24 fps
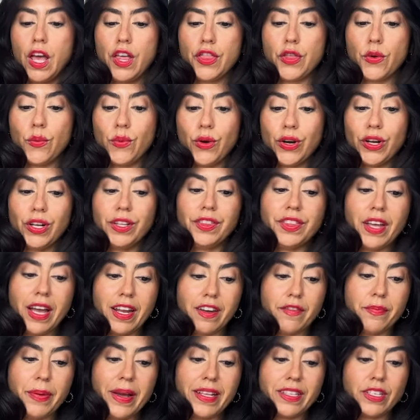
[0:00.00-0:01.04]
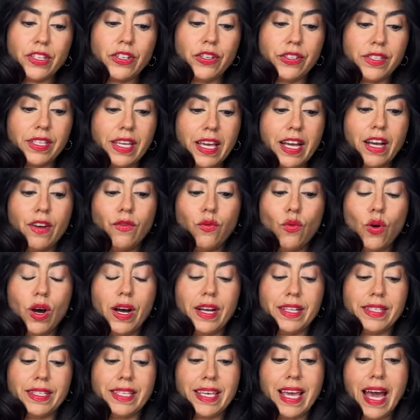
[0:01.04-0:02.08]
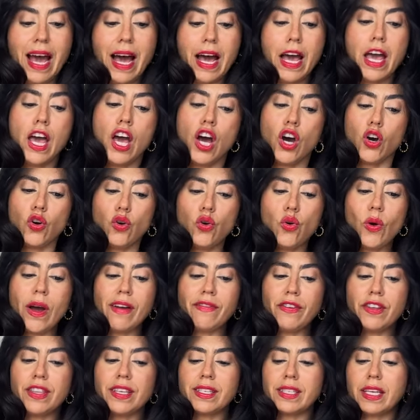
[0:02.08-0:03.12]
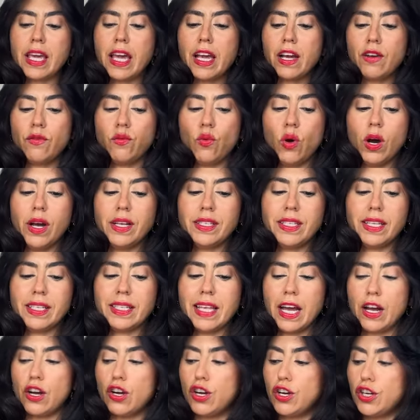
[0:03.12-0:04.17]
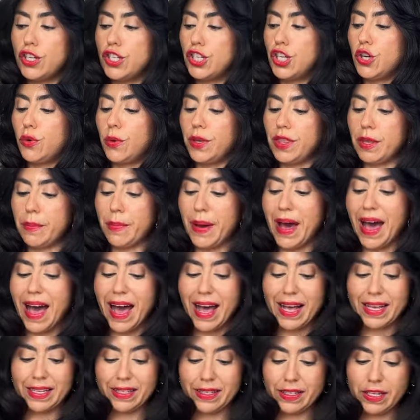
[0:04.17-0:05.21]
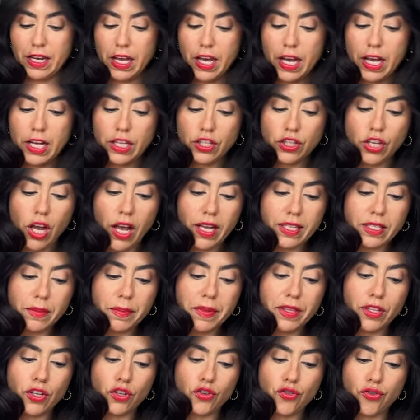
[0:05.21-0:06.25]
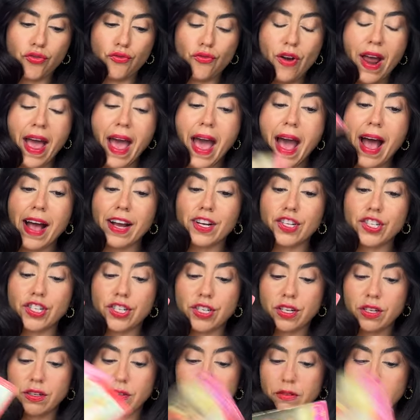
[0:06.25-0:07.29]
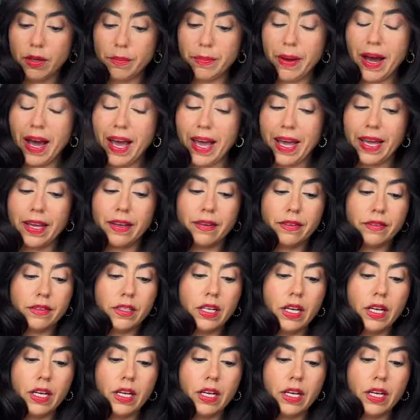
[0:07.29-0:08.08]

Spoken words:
The World, Nine of Pentacles, King of Wands. Yeah, whoever this King of Wands is that hurt you in the past, toss them in the trash. Goodbye.